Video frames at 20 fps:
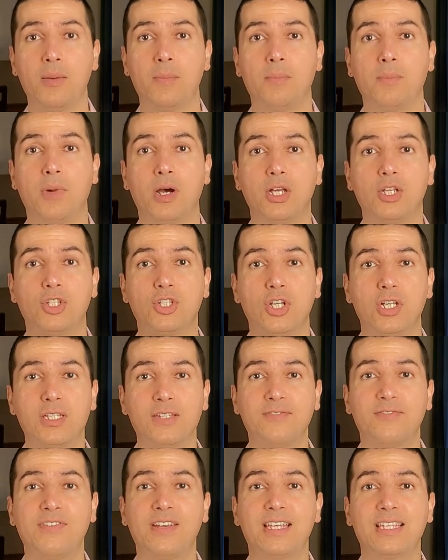by
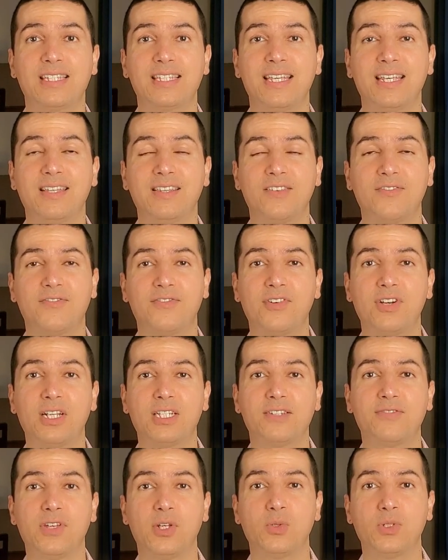just fixing the
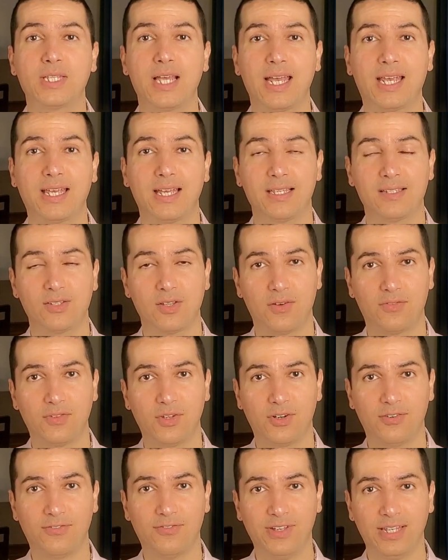first few seconds of
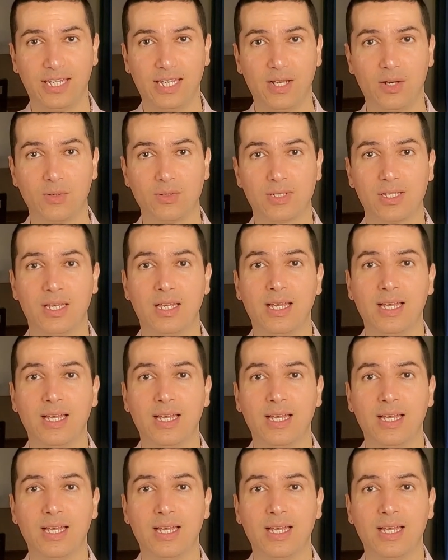their videos.